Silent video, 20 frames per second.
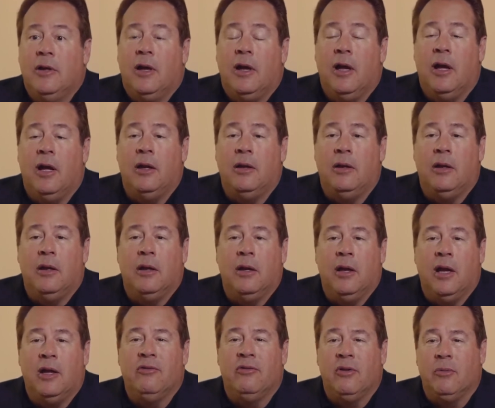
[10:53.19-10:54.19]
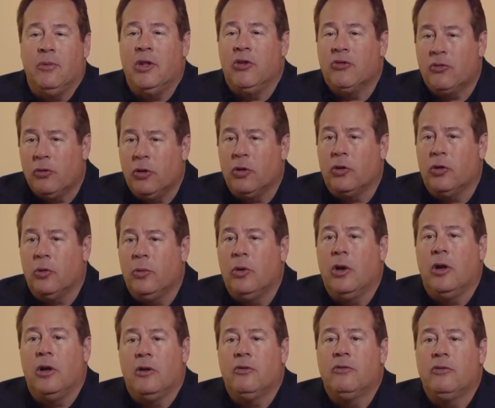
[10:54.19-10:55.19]
on some of these critical
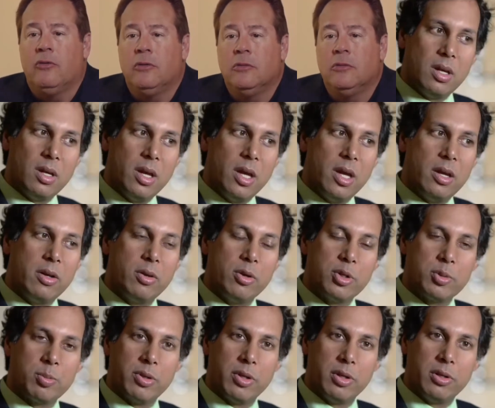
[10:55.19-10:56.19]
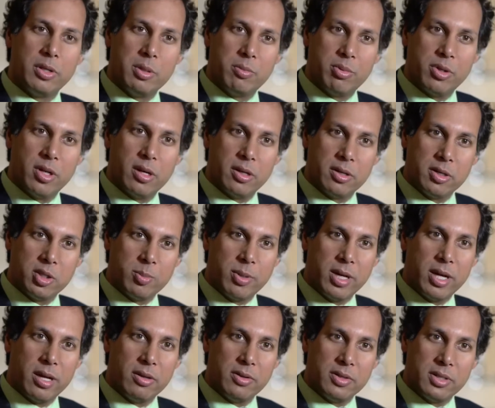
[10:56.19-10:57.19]
products. And the lead product is
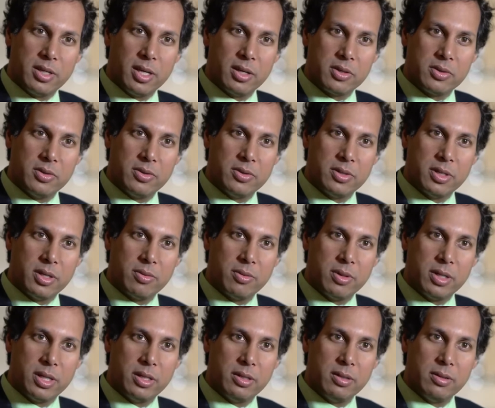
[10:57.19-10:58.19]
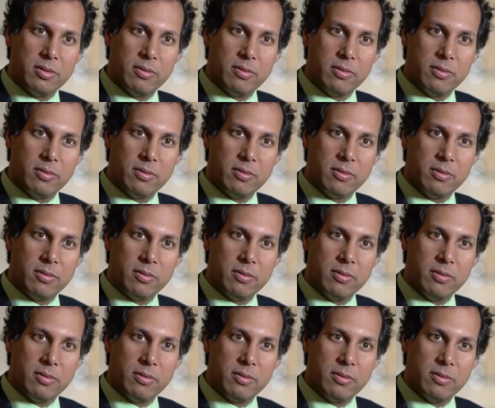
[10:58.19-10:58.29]
paclitaxel, is that right?